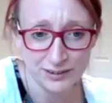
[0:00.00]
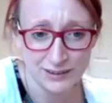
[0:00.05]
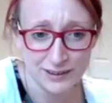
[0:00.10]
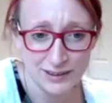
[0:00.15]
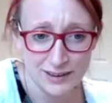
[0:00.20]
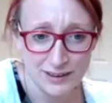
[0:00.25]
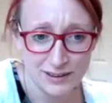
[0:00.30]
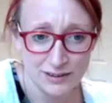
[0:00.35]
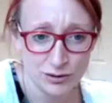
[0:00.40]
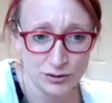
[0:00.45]

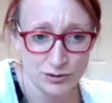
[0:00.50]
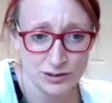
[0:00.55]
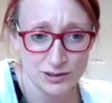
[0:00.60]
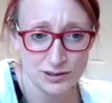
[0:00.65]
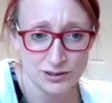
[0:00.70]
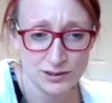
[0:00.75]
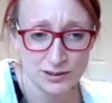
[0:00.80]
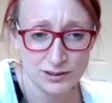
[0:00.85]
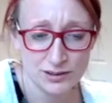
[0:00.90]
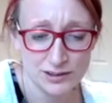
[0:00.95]
Yeah,
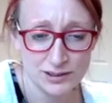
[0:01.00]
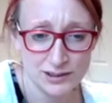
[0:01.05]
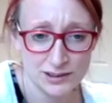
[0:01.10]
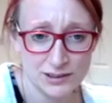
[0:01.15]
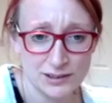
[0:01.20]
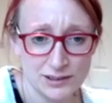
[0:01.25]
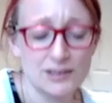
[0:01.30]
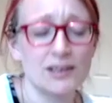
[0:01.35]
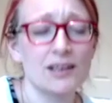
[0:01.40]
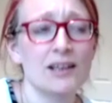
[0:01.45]
78. I'm
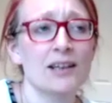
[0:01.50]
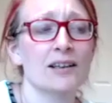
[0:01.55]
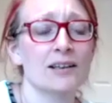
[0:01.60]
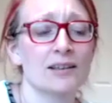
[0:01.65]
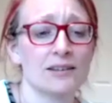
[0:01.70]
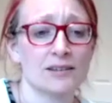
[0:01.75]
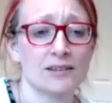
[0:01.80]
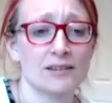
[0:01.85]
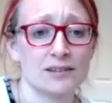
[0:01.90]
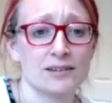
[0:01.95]
done
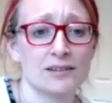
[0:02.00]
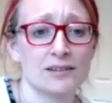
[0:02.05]
78.